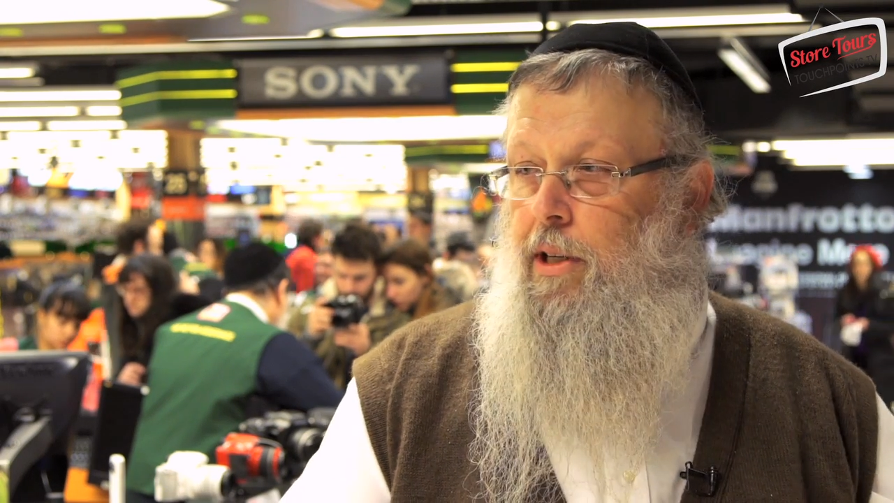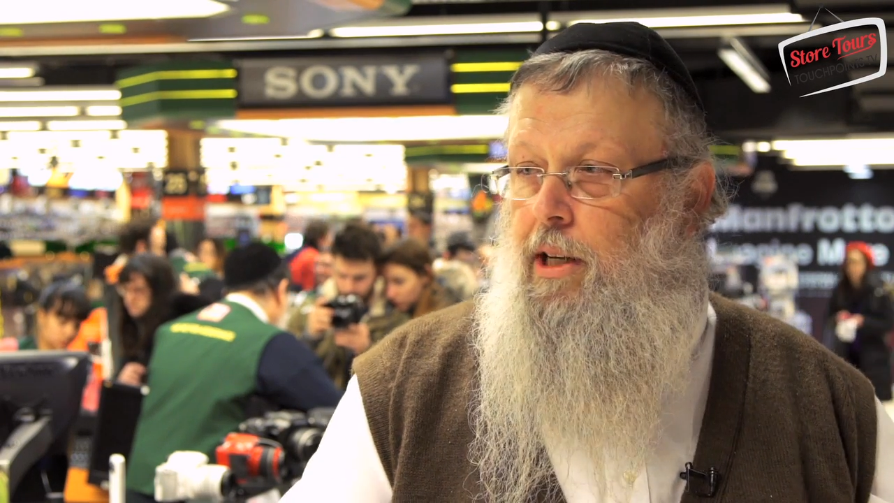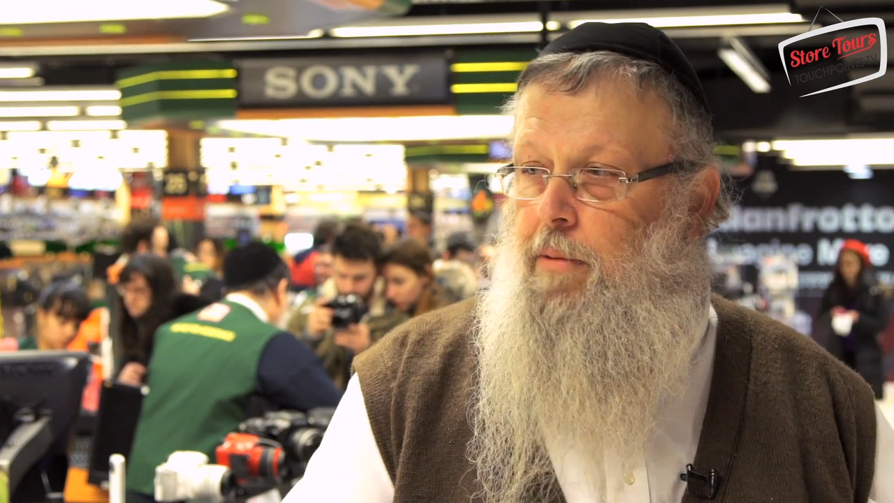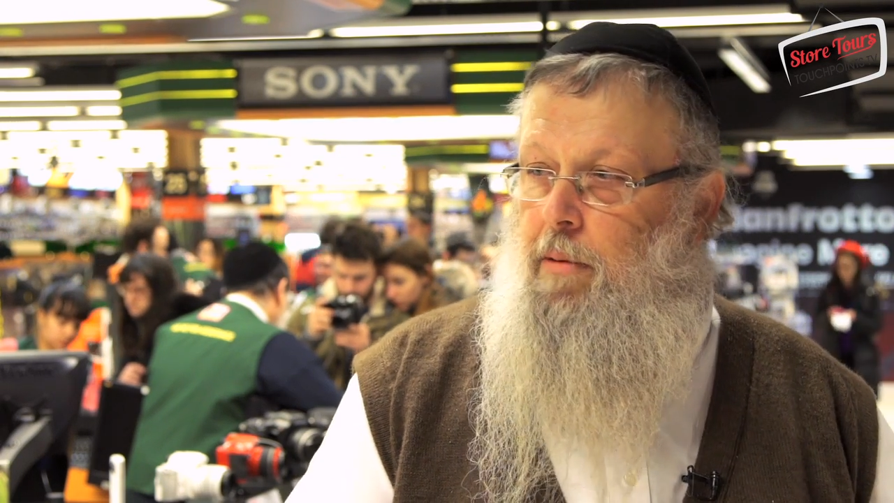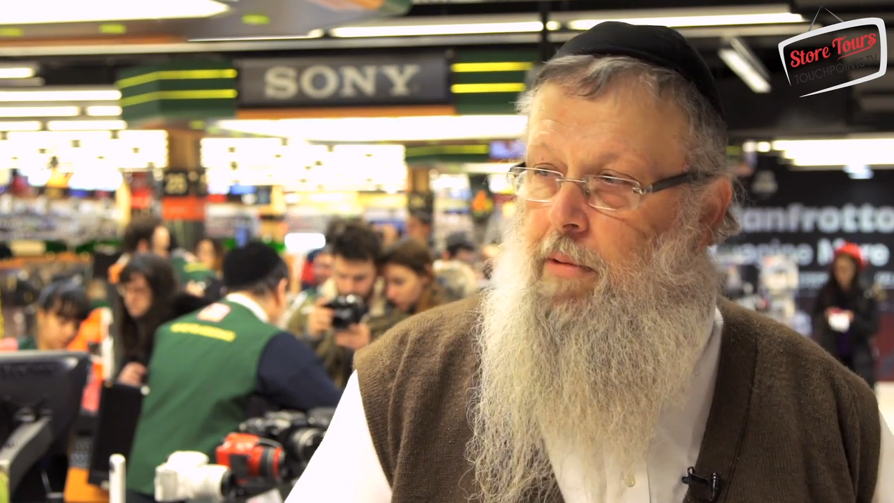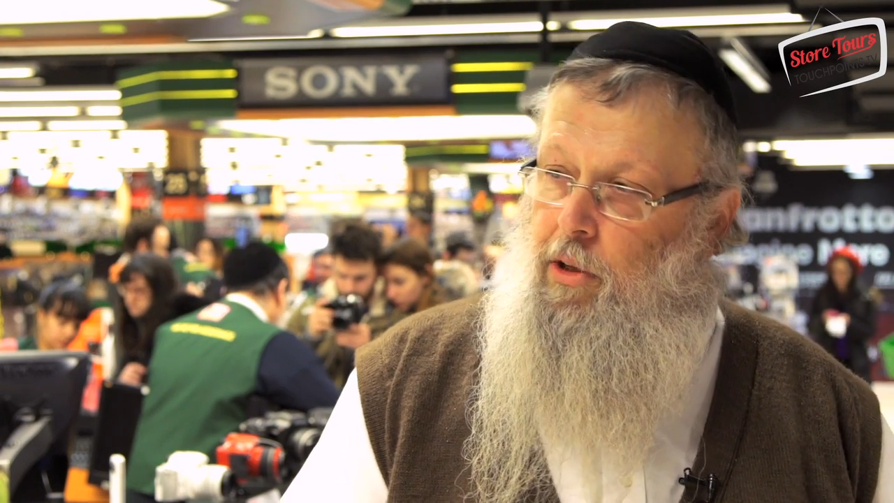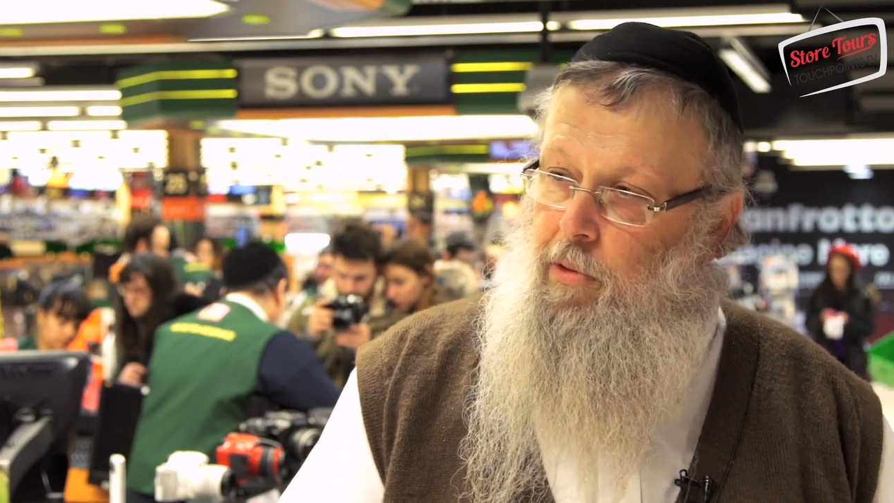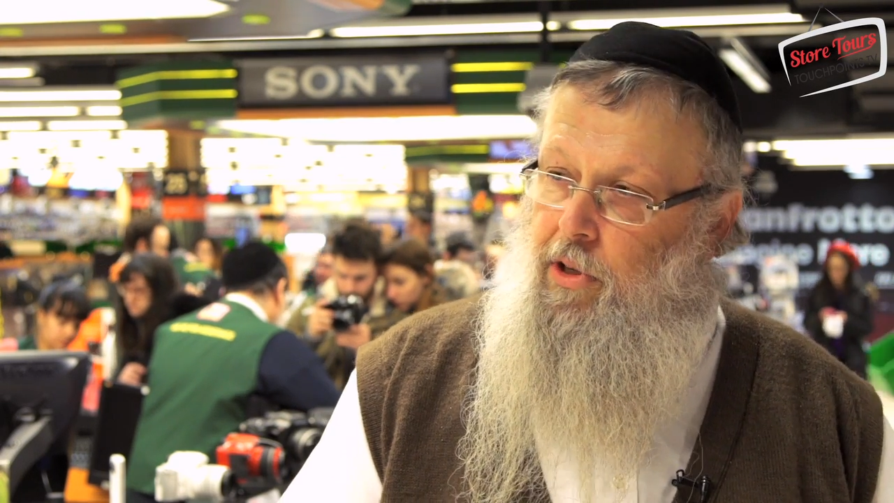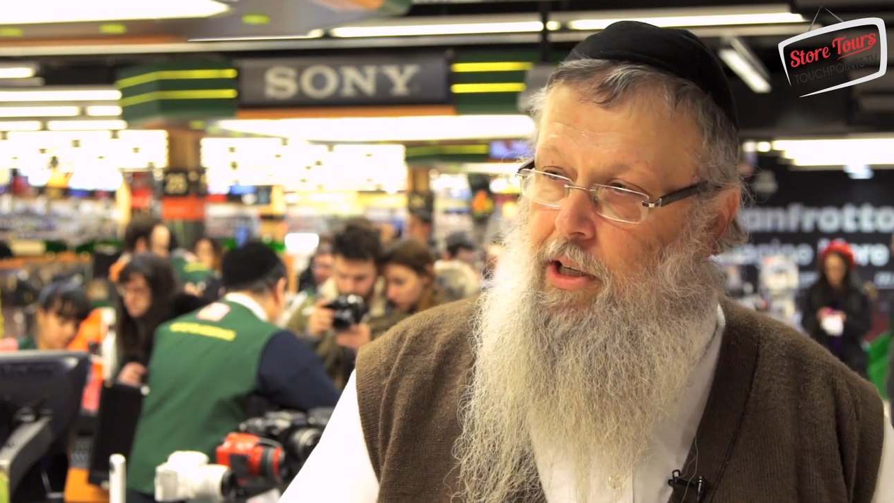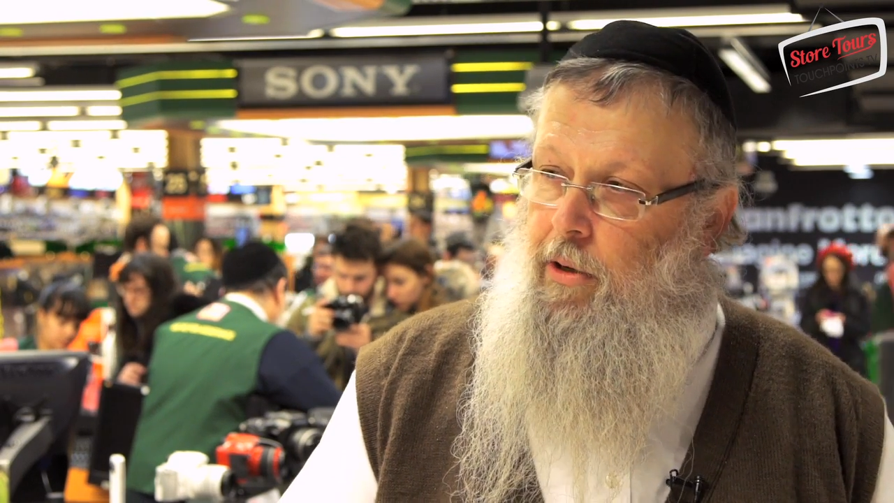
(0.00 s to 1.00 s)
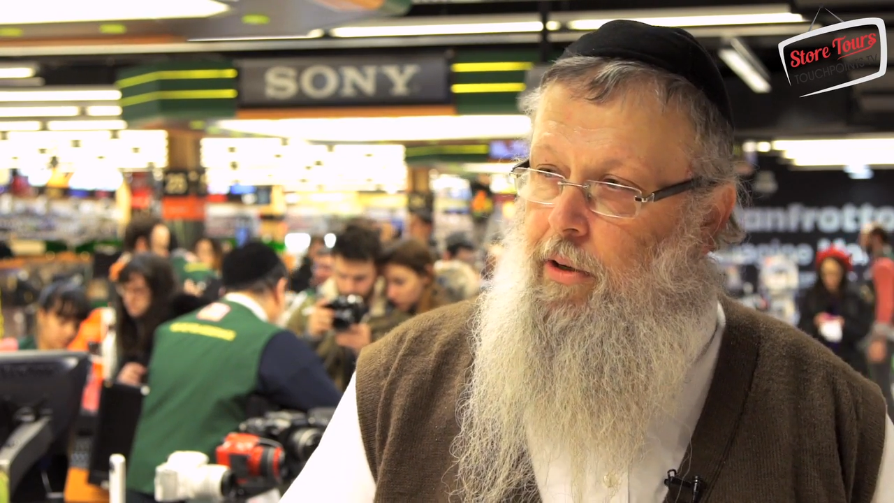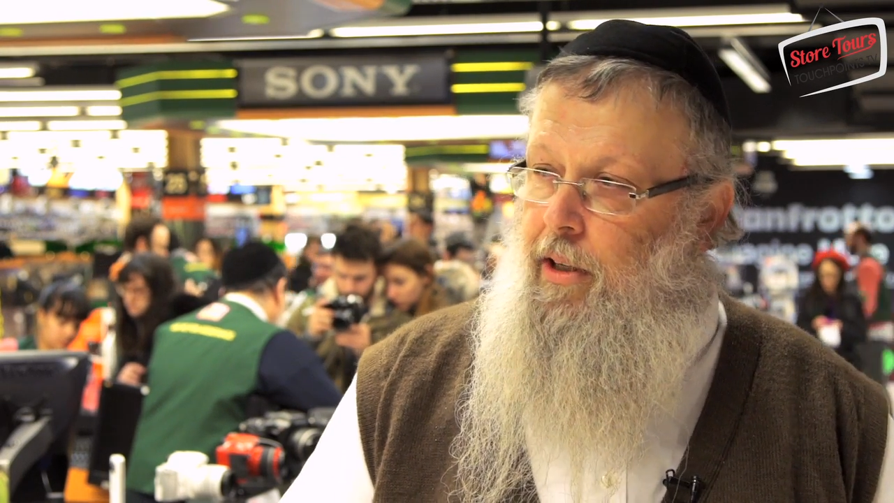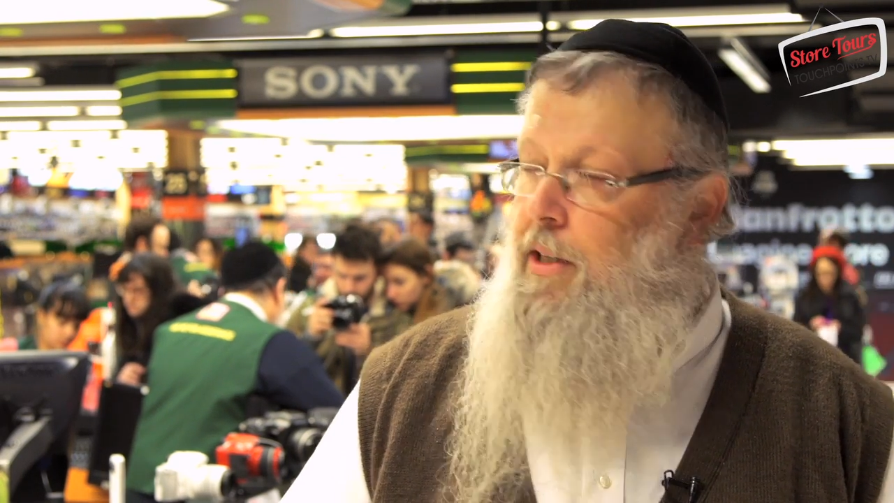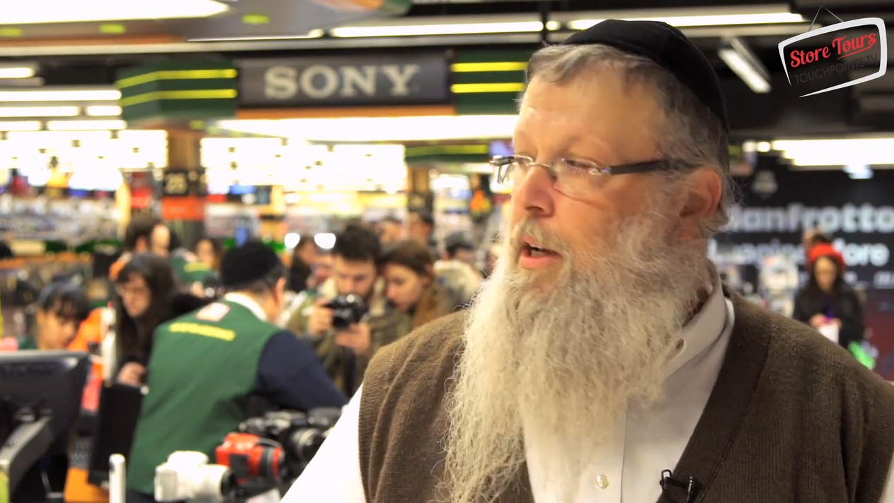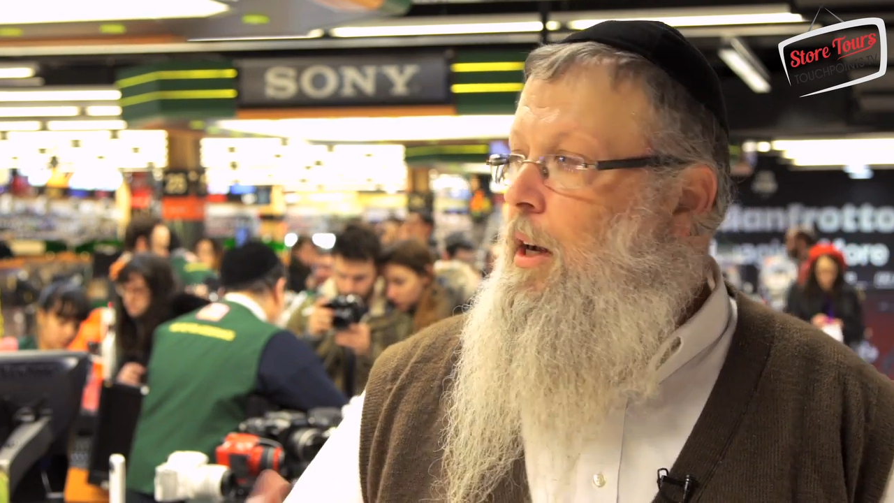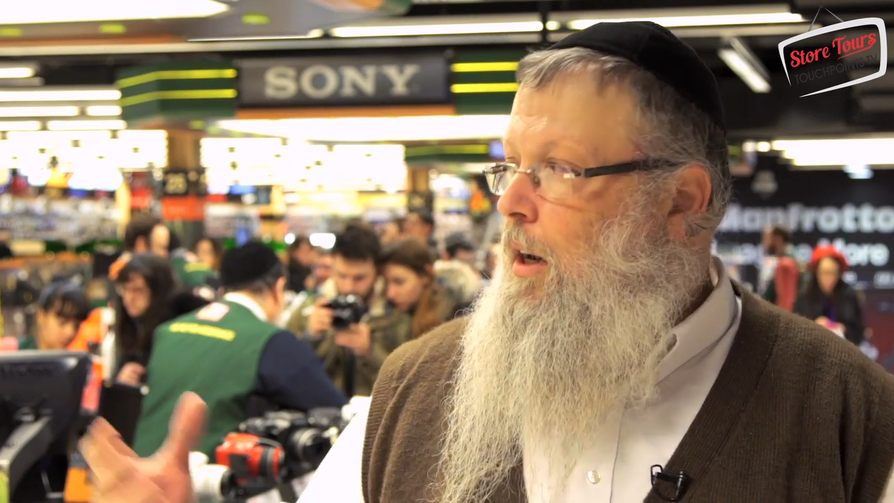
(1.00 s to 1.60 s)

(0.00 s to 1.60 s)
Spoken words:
something much more serious,